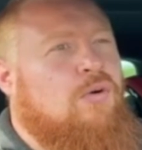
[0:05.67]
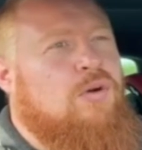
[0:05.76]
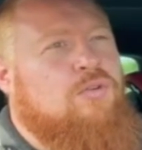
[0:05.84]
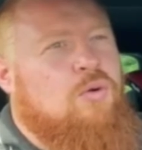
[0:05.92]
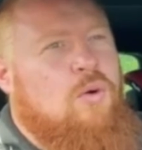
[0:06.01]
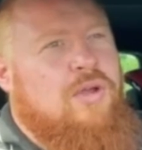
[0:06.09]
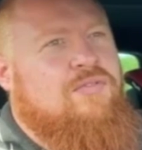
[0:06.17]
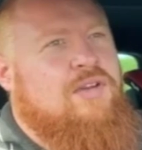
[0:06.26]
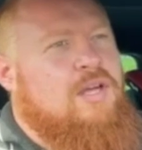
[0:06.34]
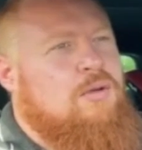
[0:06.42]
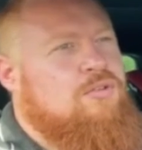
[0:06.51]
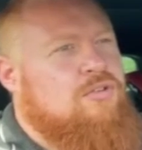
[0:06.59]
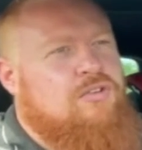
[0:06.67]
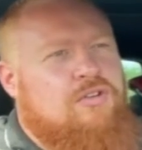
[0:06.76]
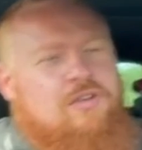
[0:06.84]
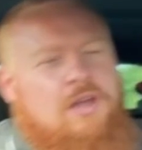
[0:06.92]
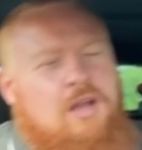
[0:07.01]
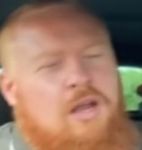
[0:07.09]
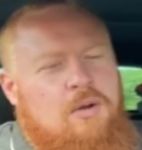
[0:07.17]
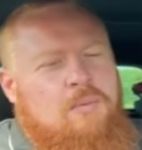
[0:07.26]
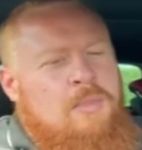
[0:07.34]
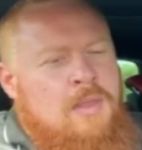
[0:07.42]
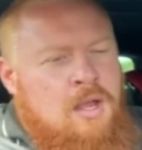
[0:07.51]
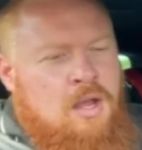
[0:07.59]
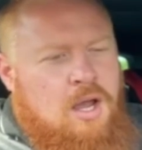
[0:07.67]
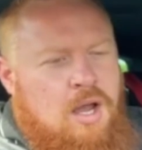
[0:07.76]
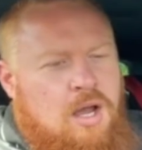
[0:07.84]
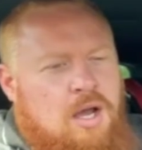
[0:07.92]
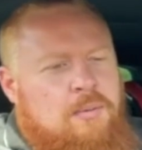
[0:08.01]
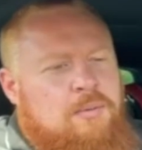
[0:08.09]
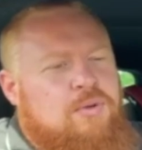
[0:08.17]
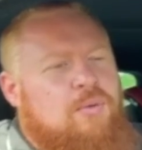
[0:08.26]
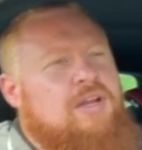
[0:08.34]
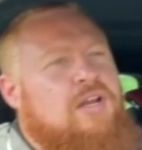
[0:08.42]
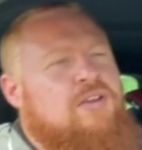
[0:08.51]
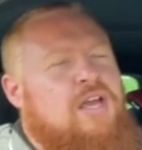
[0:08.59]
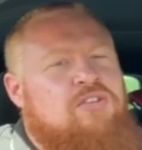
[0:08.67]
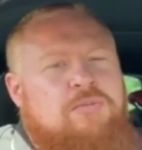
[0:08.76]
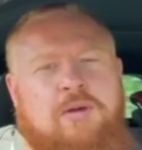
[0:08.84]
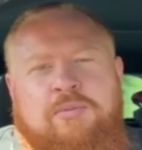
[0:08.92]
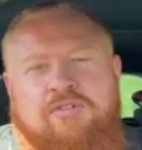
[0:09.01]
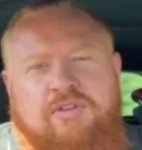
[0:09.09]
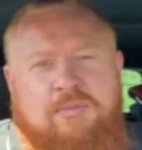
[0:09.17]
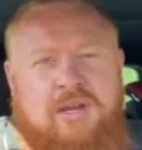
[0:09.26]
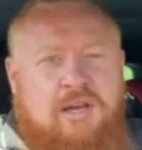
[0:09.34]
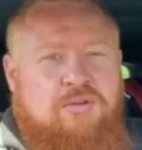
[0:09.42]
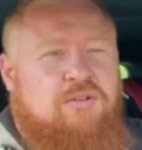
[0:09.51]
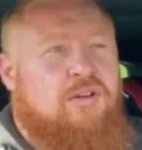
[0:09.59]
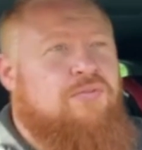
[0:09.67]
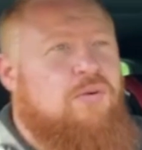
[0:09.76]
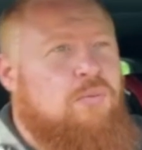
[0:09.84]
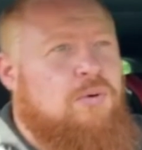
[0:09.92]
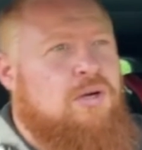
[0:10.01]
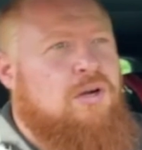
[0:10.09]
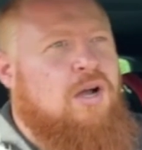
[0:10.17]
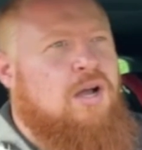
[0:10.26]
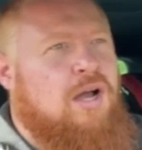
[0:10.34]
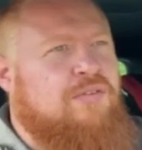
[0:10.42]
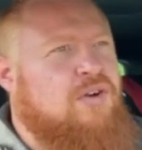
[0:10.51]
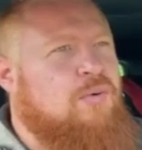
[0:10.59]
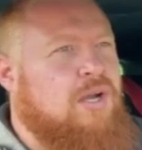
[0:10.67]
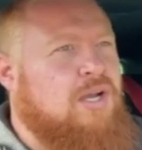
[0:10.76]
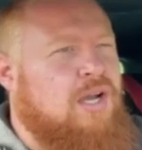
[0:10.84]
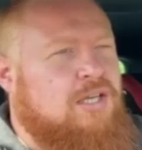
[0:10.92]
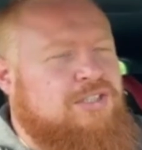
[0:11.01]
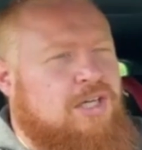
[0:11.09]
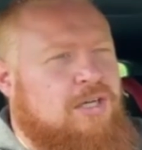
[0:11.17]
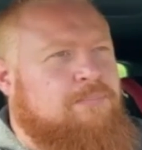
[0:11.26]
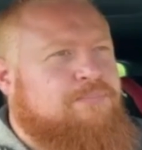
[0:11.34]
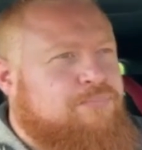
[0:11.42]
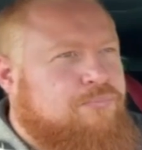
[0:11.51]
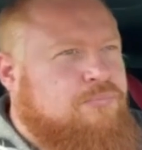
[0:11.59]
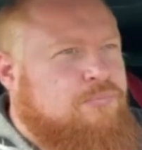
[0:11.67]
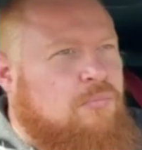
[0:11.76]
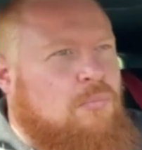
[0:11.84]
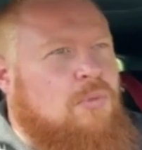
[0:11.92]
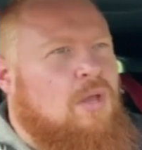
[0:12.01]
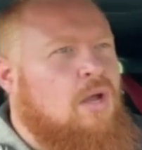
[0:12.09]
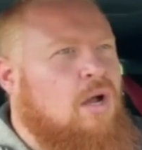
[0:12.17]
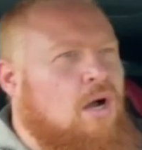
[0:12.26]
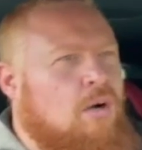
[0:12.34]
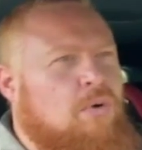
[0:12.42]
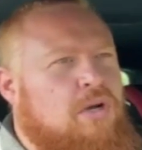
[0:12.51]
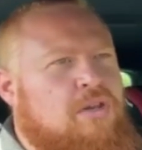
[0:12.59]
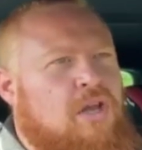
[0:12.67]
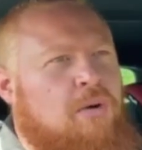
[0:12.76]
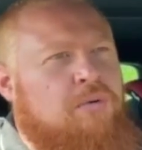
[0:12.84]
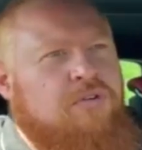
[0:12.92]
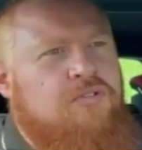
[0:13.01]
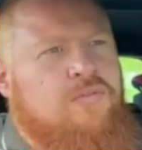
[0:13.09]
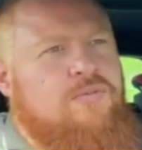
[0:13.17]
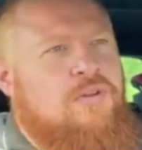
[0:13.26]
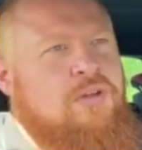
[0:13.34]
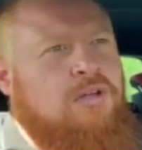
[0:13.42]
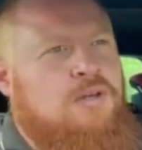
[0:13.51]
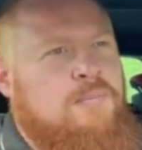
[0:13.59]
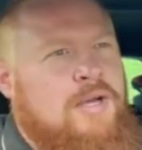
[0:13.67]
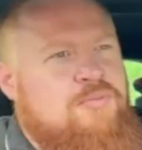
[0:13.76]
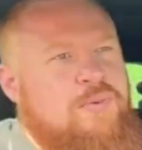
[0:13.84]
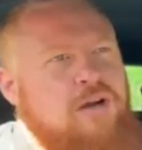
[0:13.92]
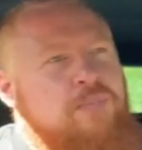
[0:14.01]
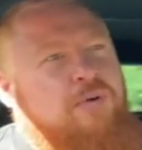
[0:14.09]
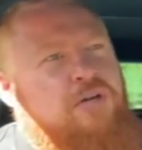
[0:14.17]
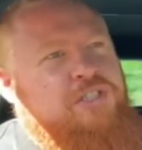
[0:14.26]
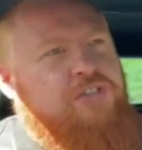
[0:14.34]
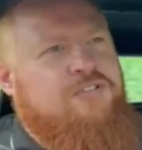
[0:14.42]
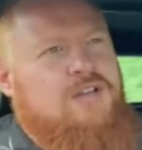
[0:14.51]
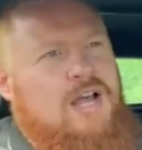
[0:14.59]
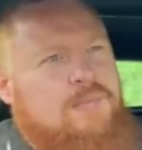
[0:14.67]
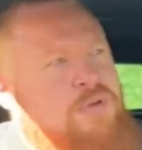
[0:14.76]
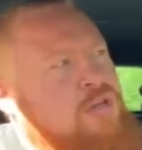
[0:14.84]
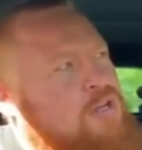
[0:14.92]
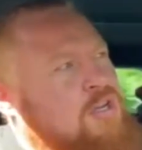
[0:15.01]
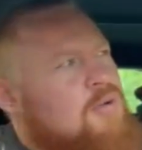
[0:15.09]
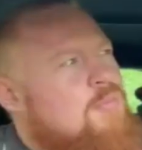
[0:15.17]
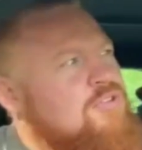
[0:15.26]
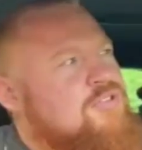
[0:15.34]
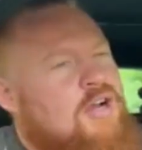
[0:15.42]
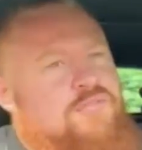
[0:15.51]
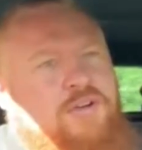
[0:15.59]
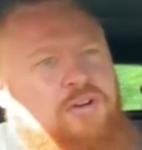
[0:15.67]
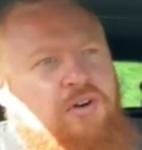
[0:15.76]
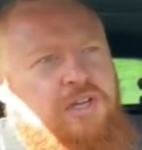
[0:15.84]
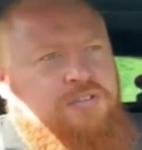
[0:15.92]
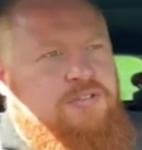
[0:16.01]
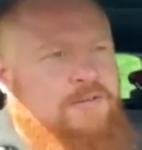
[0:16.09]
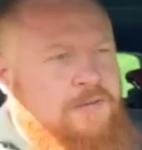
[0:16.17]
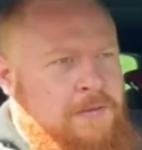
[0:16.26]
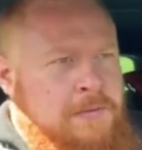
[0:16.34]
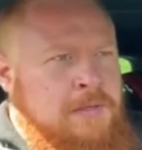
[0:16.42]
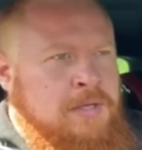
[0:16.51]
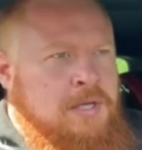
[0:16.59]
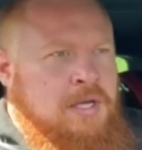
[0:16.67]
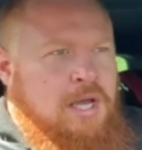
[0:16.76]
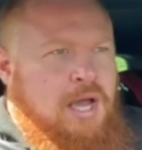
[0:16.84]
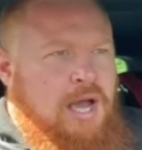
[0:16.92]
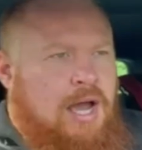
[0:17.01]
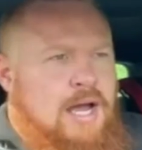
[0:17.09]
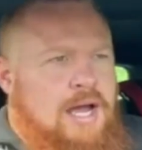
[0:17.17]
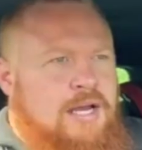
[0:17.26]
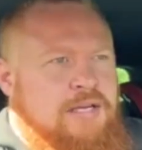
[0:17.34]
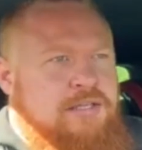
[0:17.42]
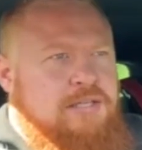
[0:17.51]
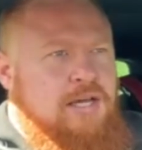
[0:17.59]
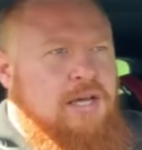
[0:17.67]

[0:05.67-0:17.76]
thought I'd do a quick video just to say hello. I'm on the way down to Haynes Motor Museum now, so I thought we'll have a quick catch up. I'm one of the owners of the Max Power Project Slam, myself and Chris, and